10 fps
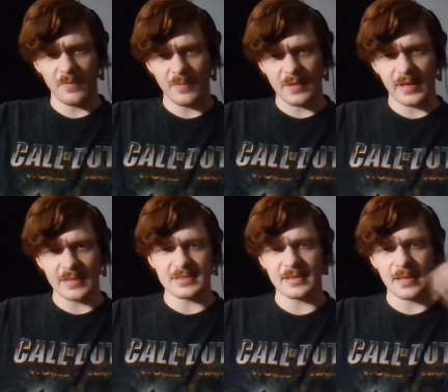would be the
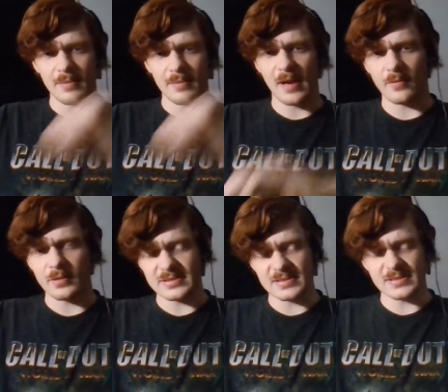1999
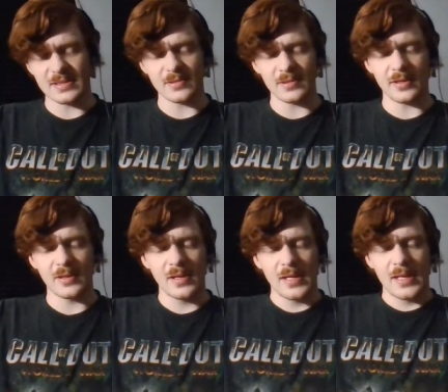MacWorld, as I said earlier.
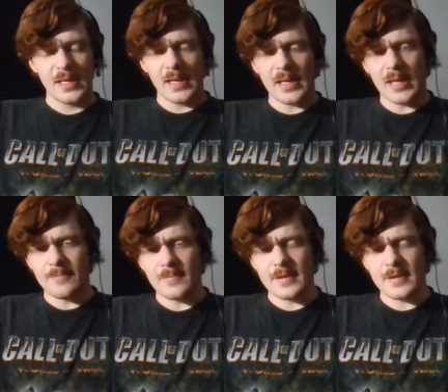
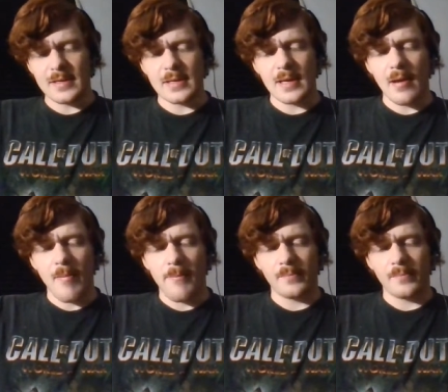Um, the uh,